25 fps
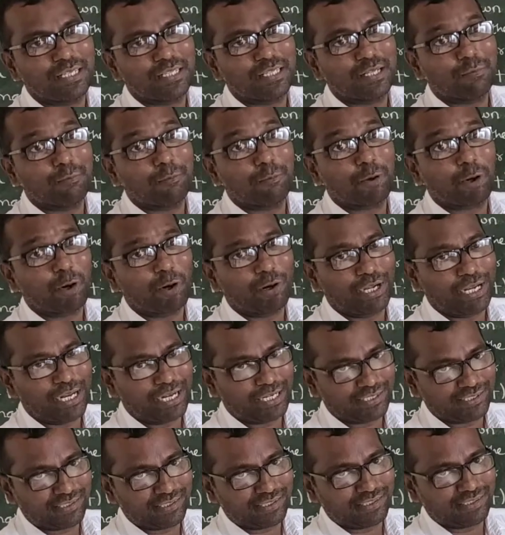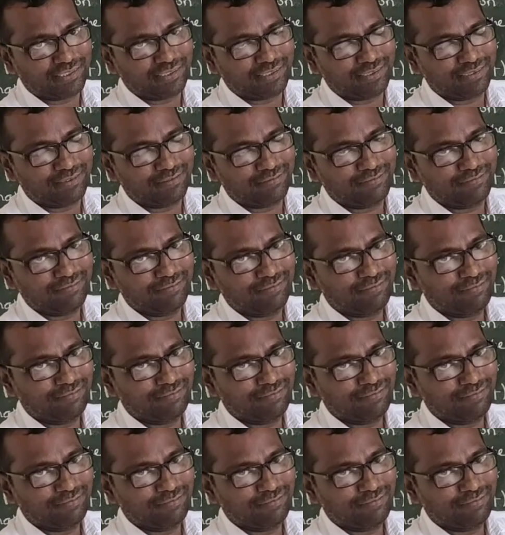the products.